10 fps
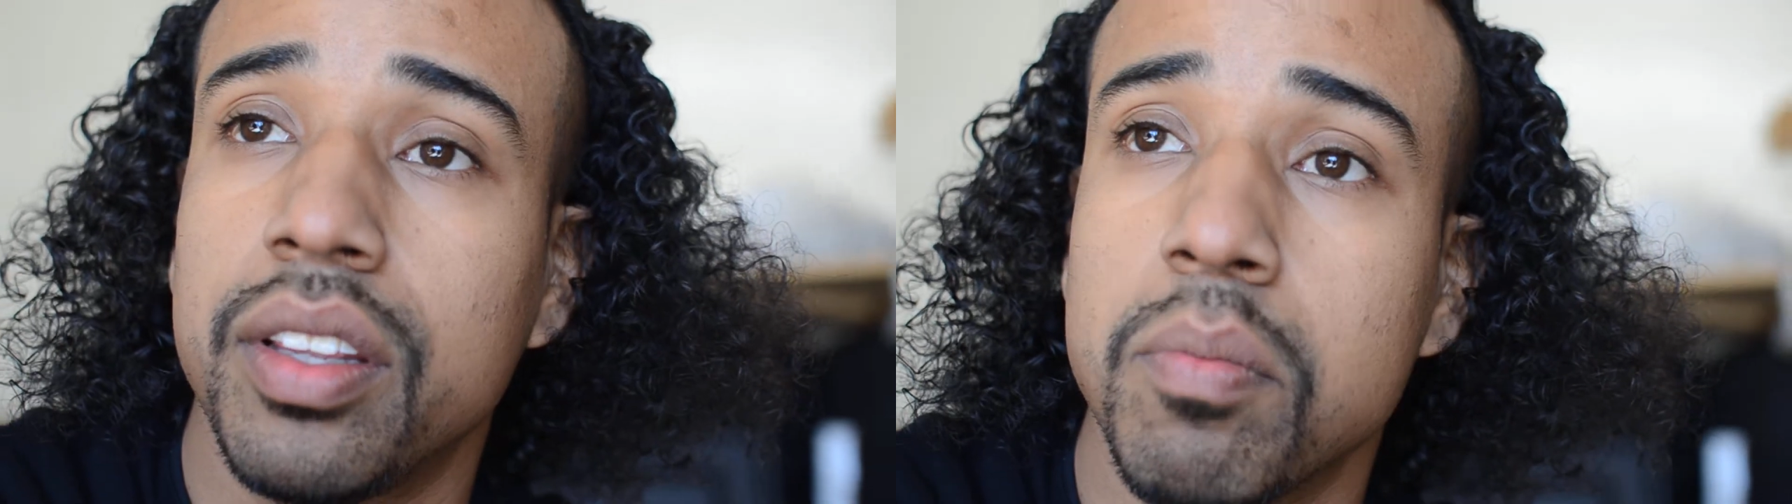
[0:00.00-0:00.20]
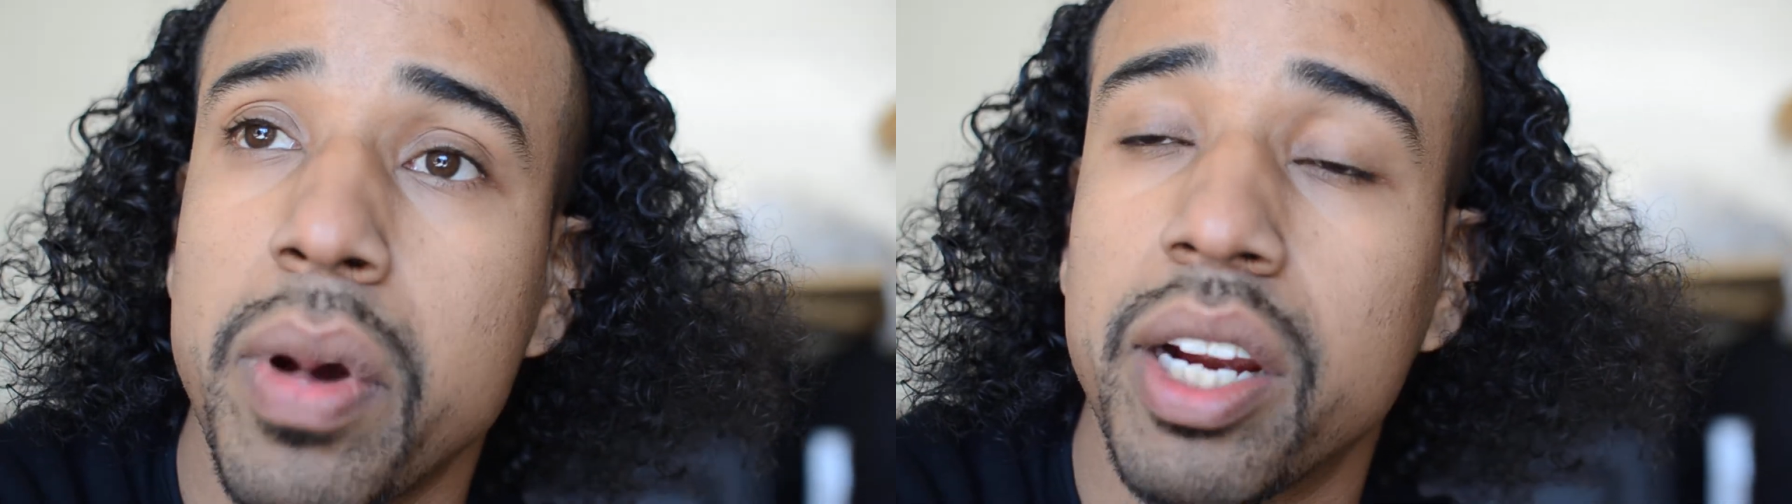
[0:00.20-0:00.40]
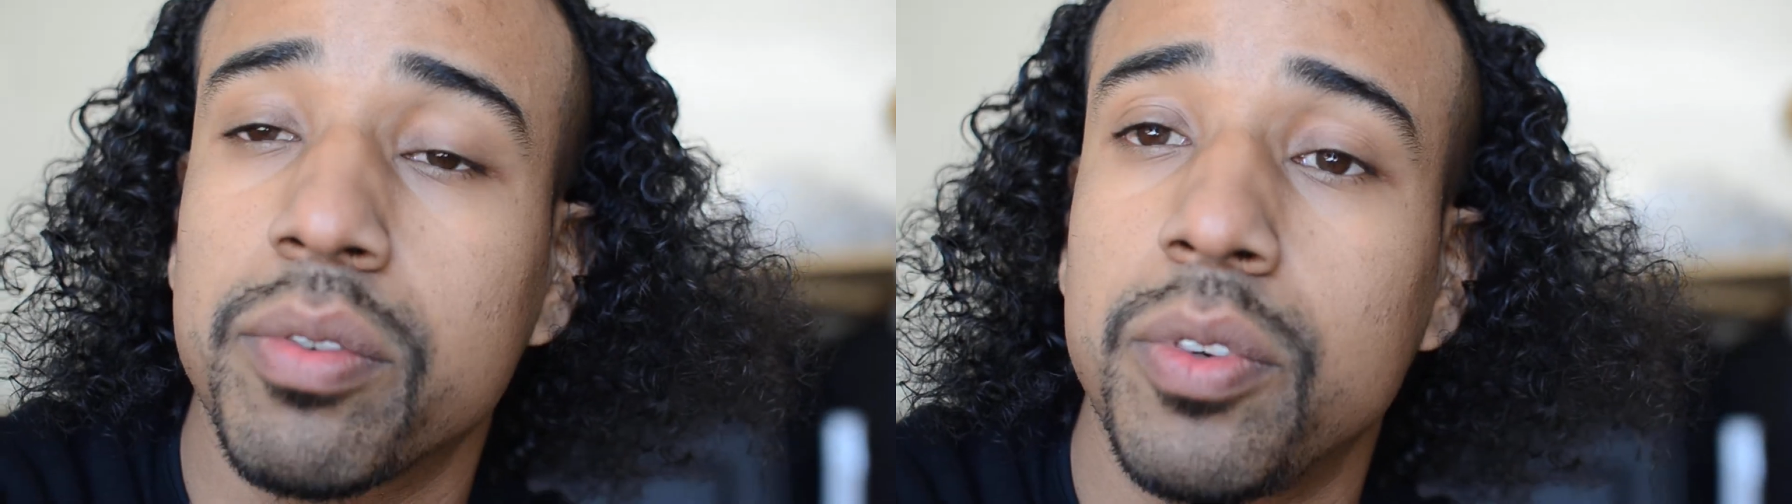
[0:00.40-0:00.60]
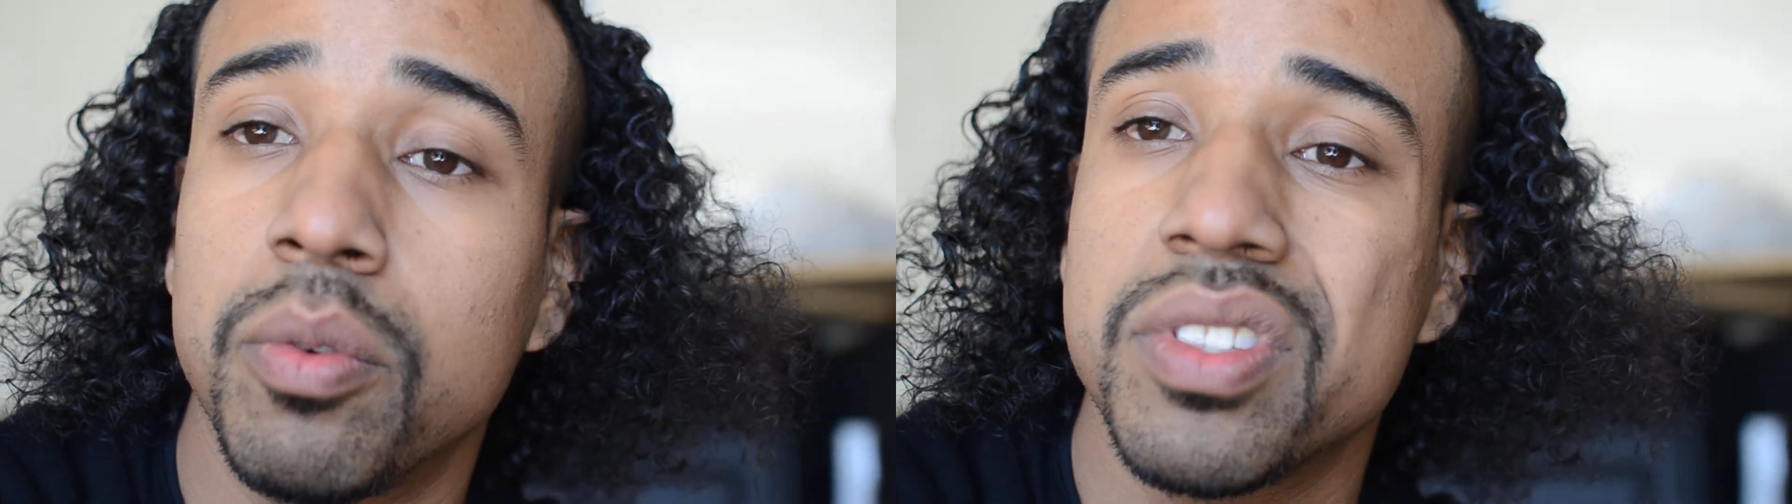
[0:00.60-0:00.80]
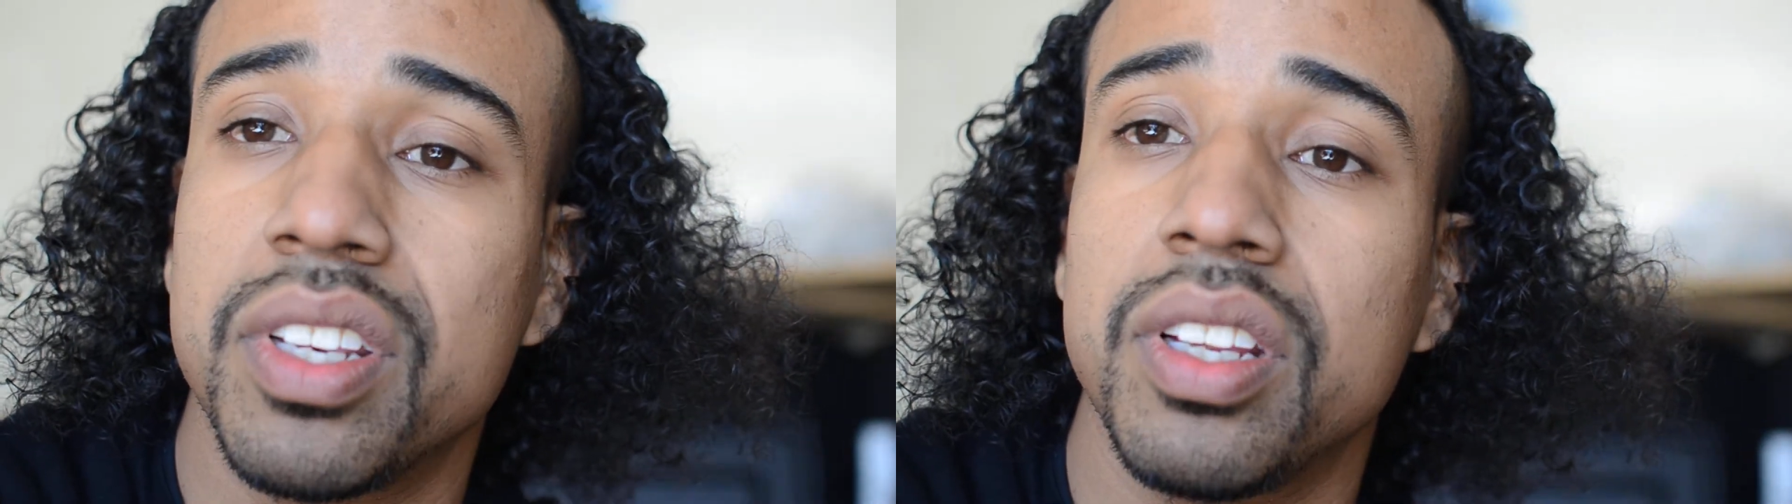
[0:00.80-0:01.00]
the
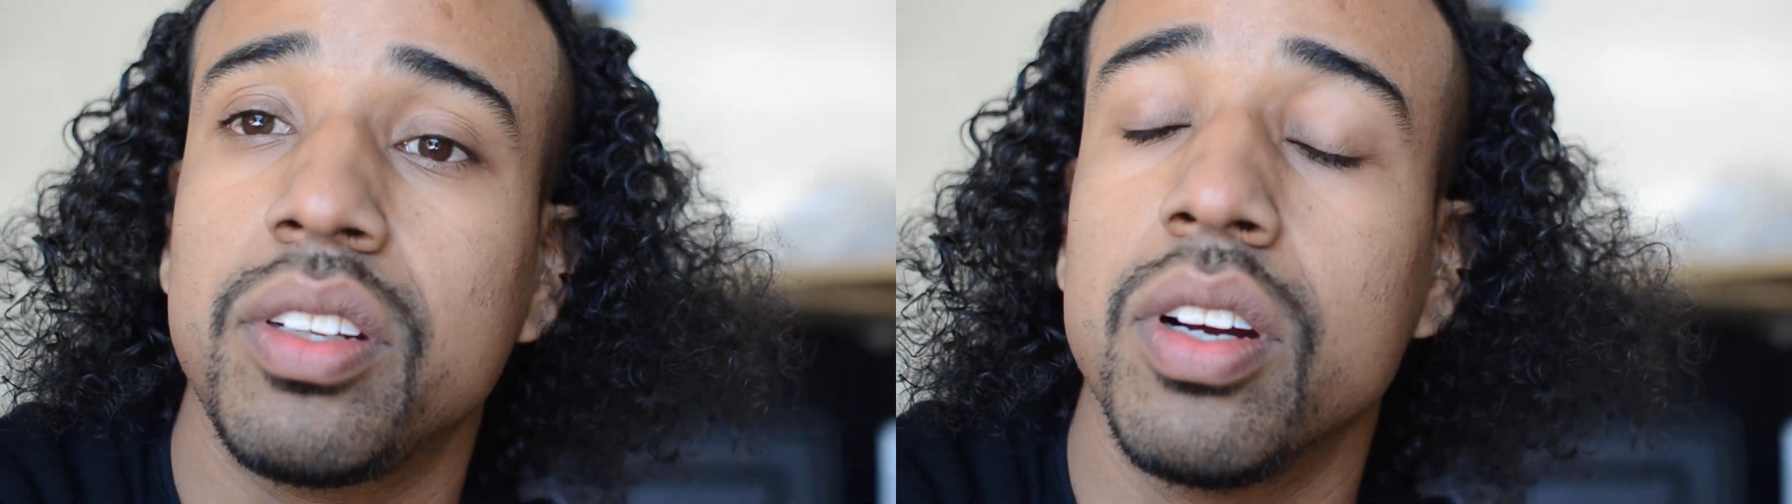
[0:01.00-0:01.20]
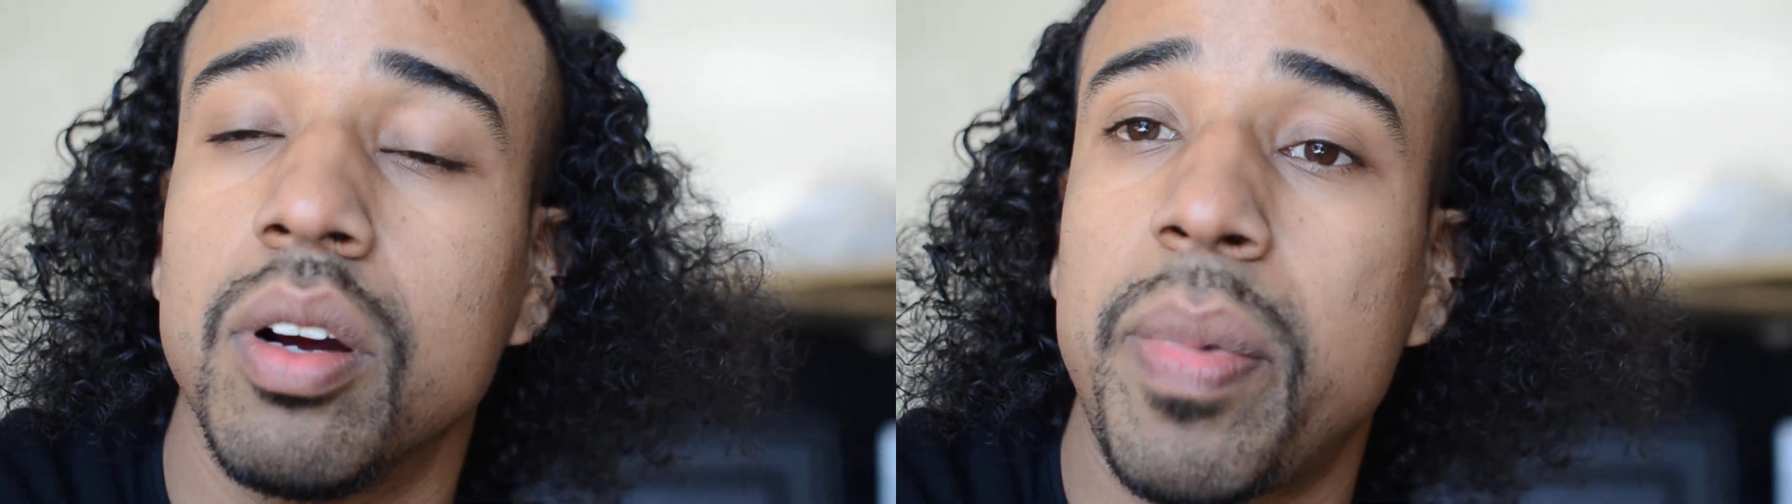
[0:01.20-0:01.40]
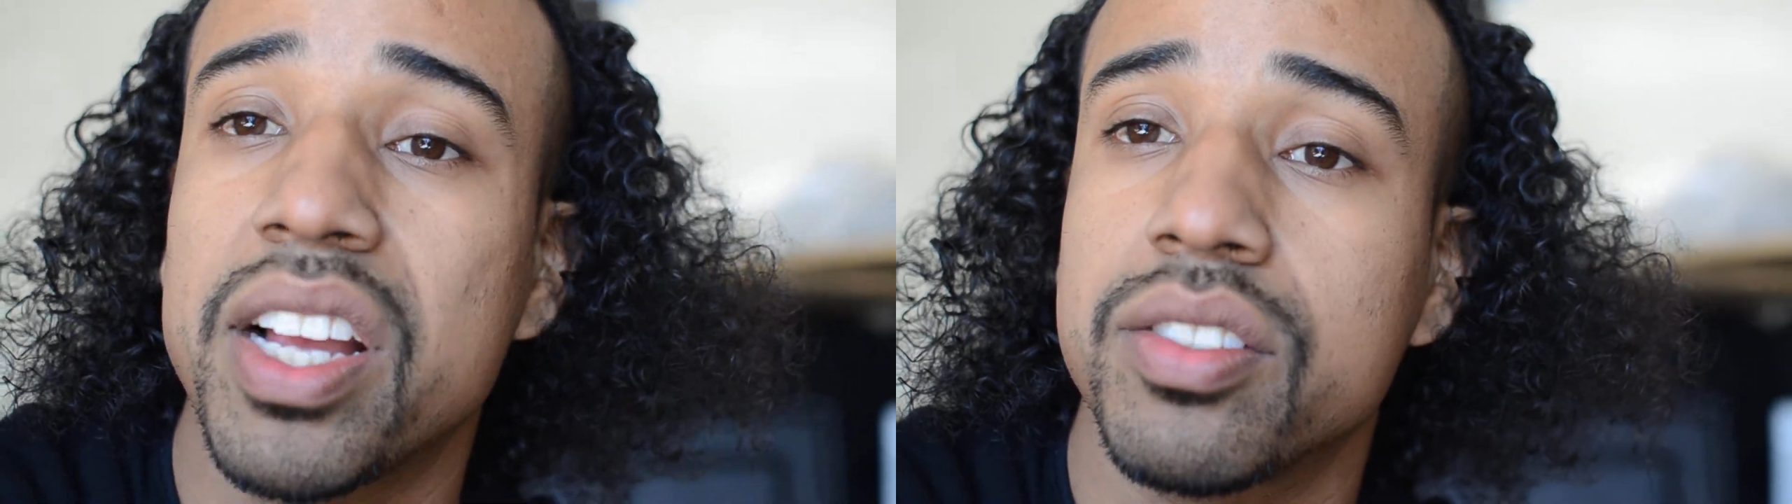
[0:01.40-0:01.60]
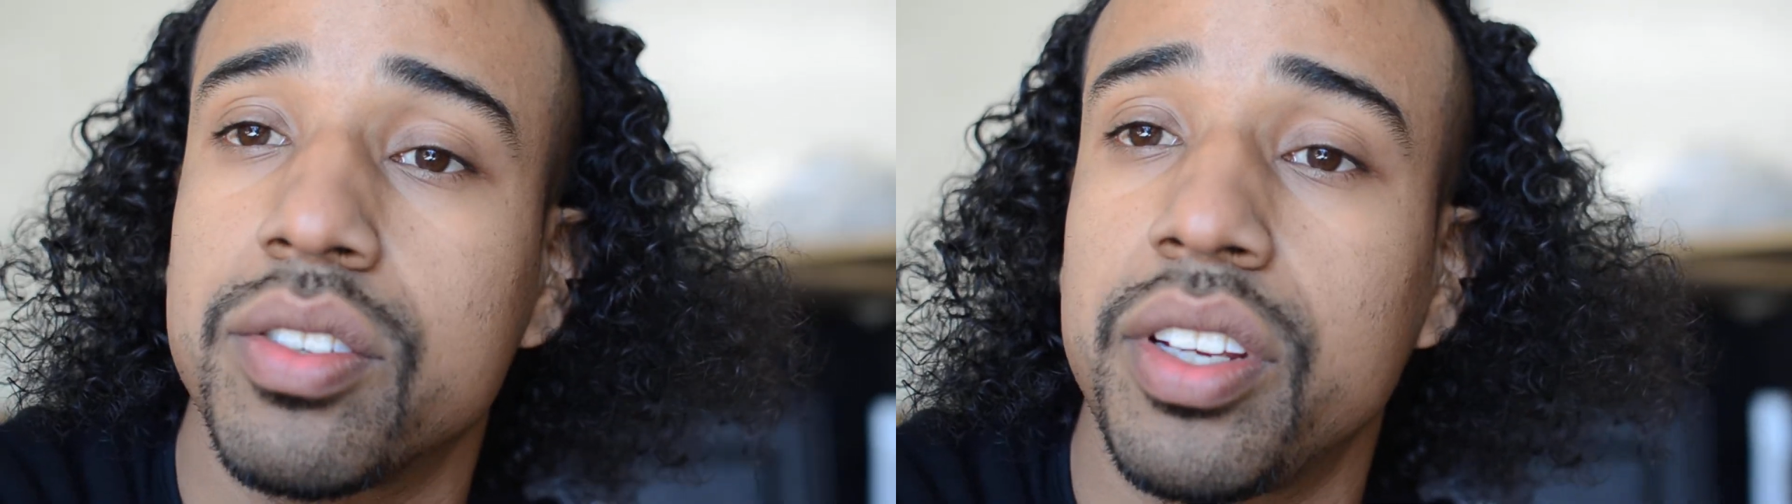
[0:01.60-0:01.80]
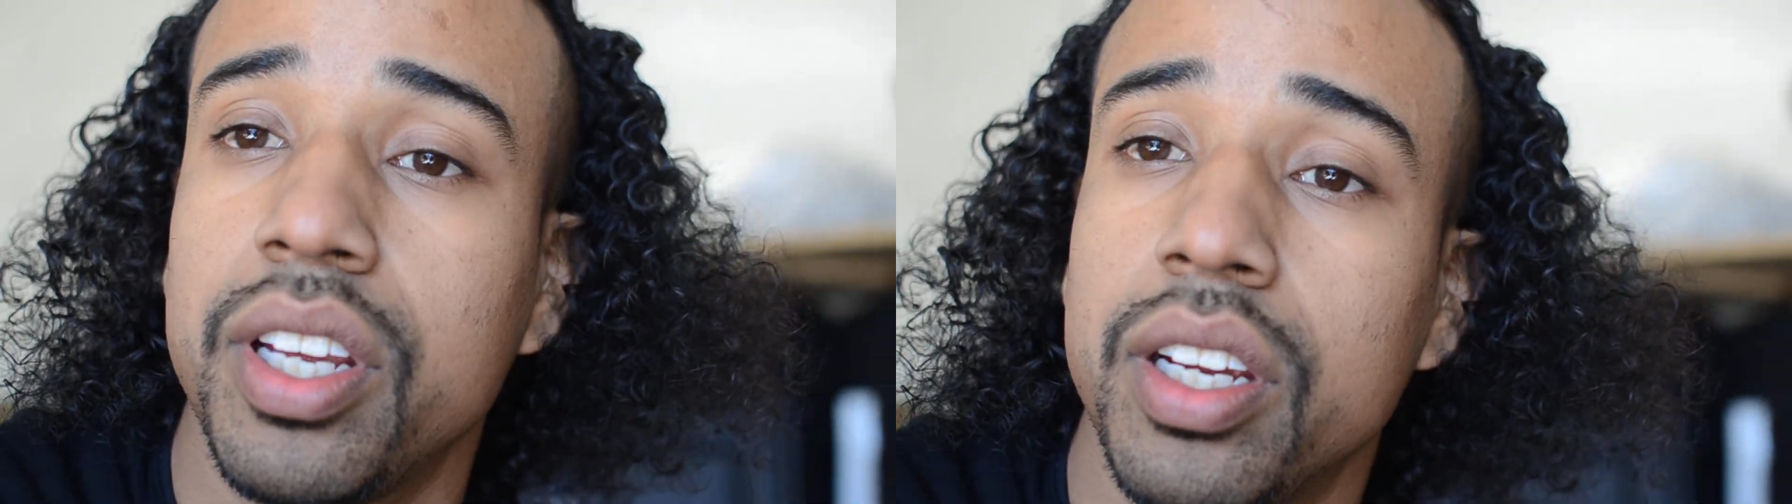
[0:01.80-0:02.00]
microphone was in the
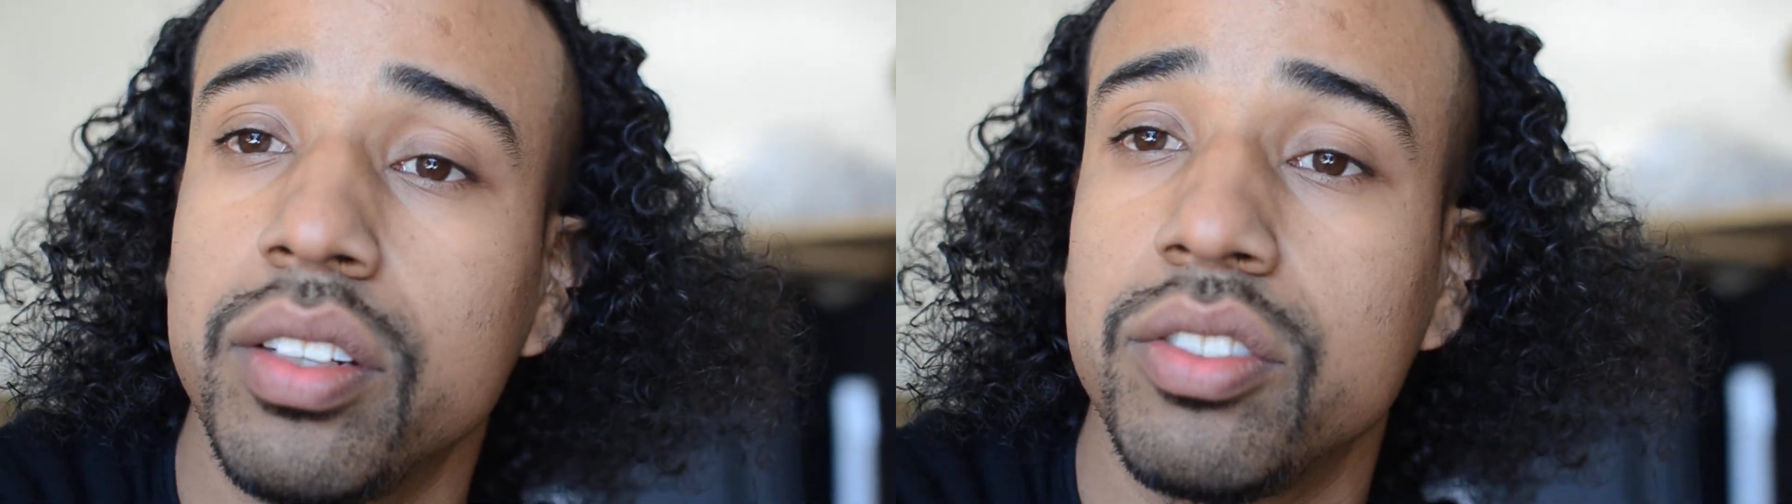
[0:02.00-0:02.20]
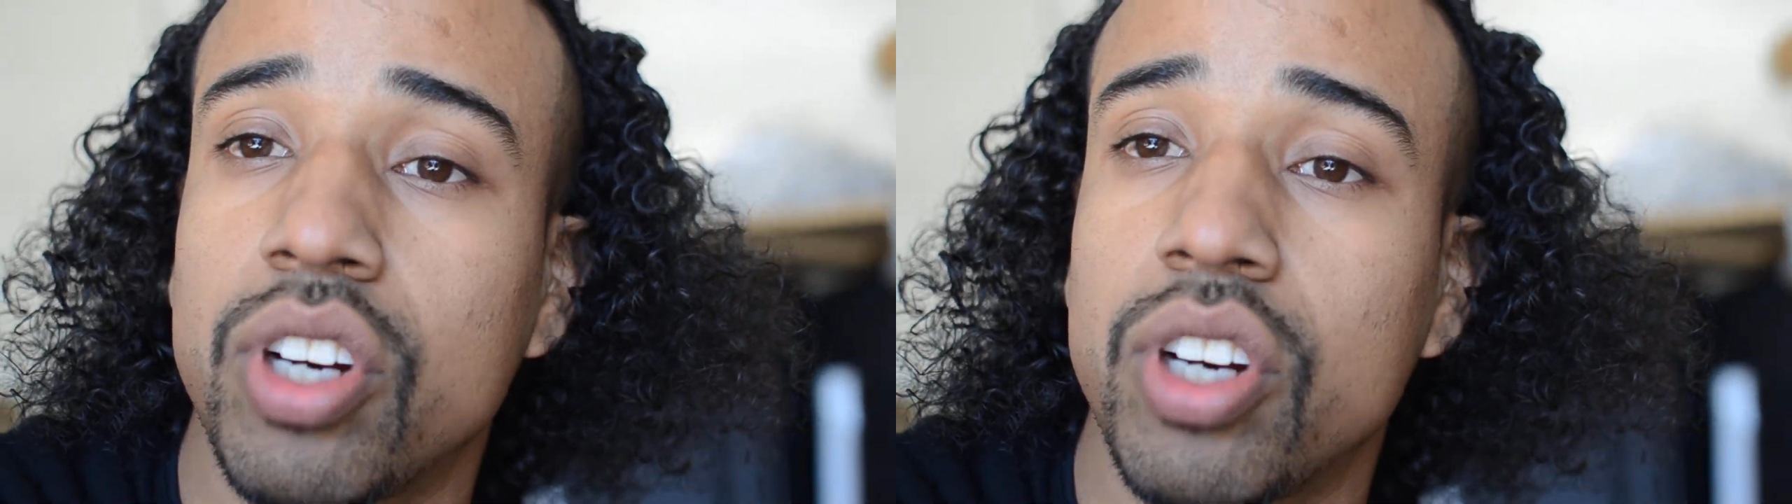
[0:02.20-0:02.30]
passenger kick,